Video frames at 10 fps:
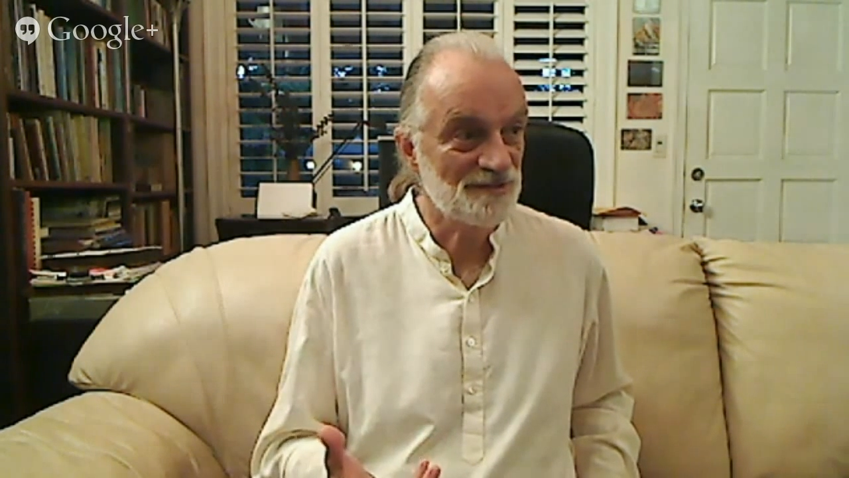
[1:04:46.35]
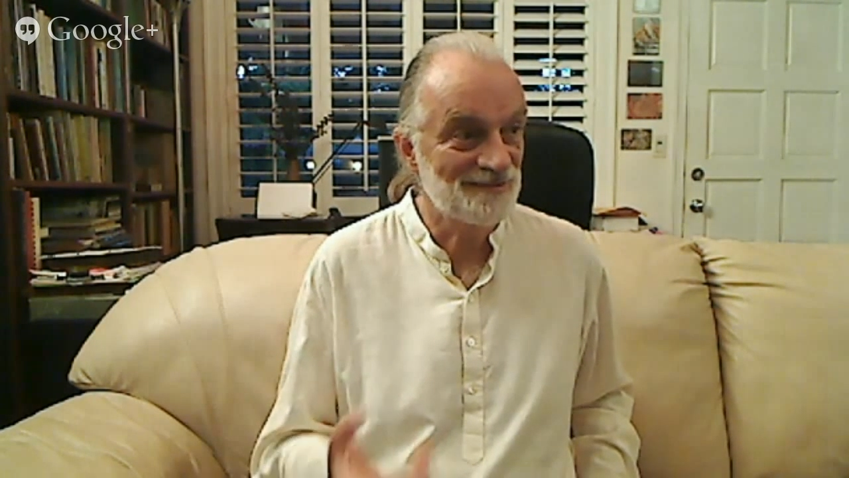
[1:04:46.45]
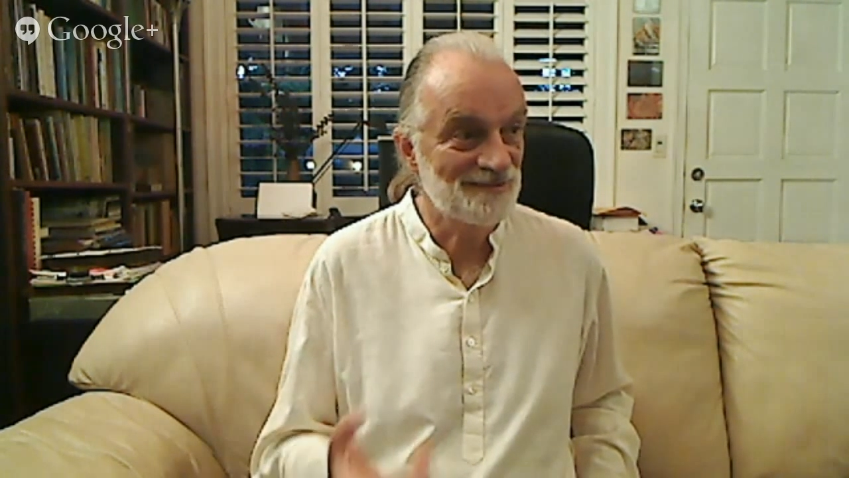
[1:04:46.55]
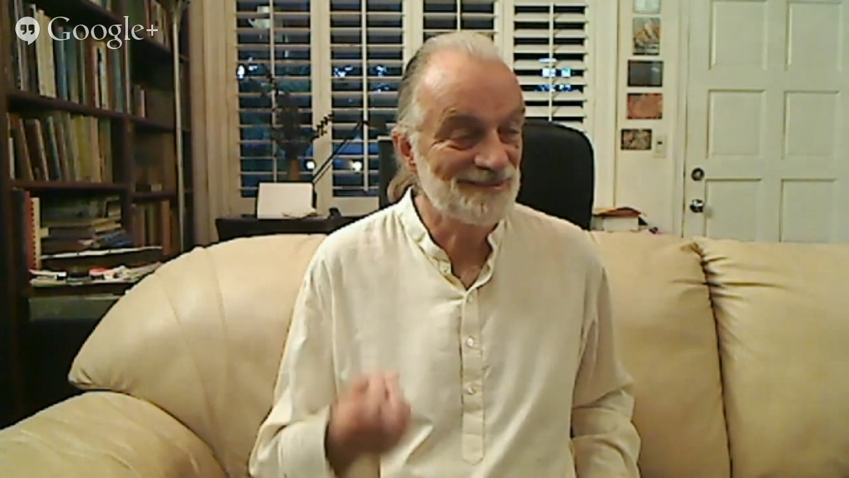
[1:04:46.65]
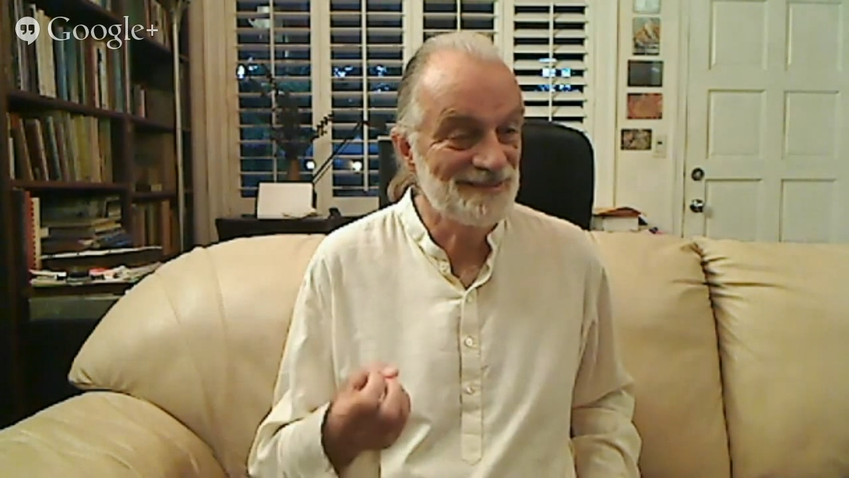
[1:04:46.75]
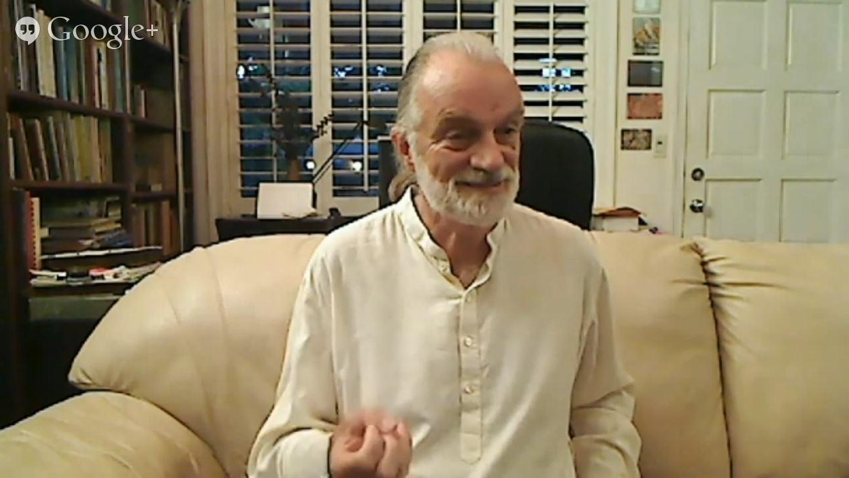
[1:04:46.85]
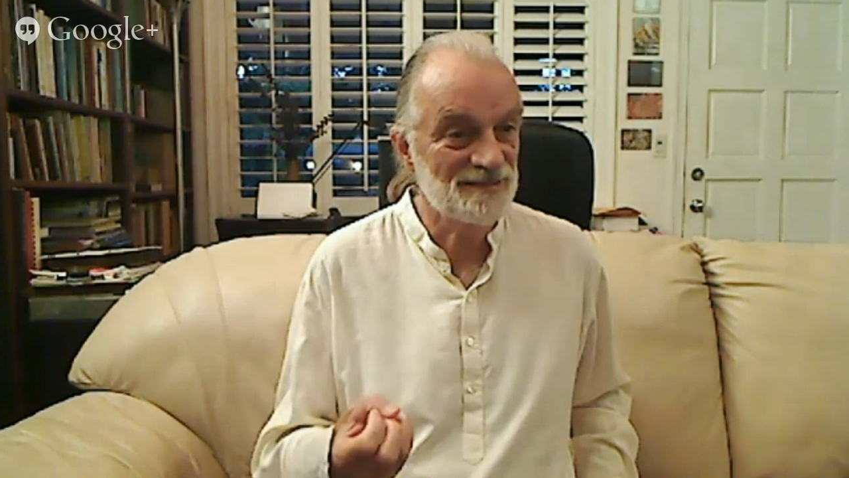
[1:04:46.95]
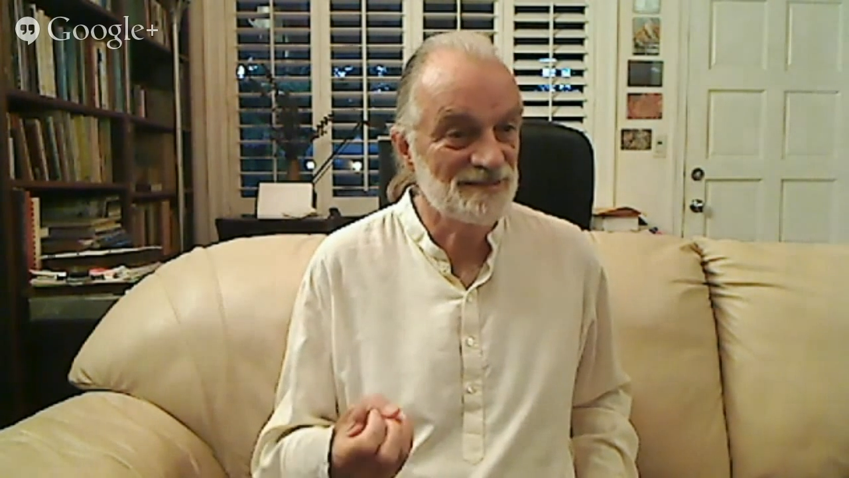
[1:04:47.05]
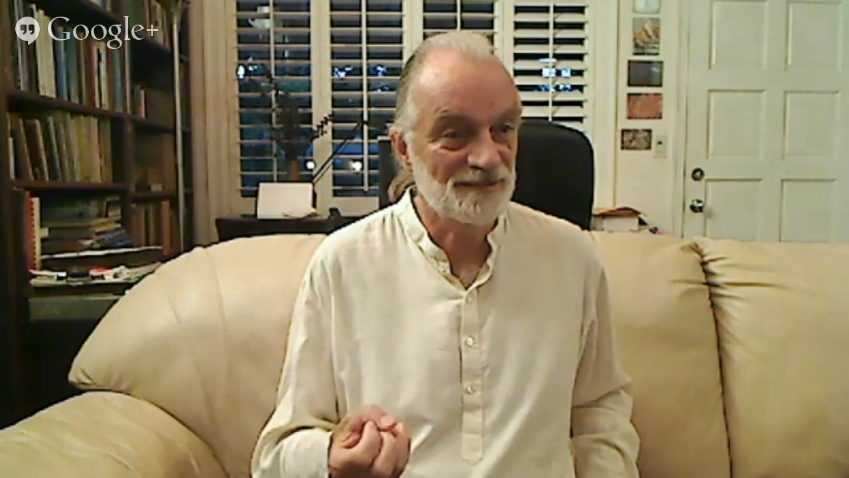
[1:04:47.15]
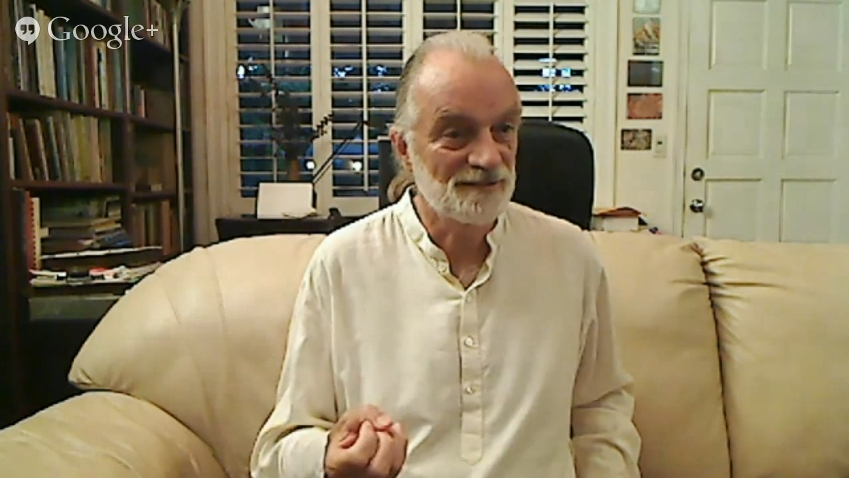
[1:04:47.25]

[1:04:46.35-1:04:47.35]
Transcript: in listening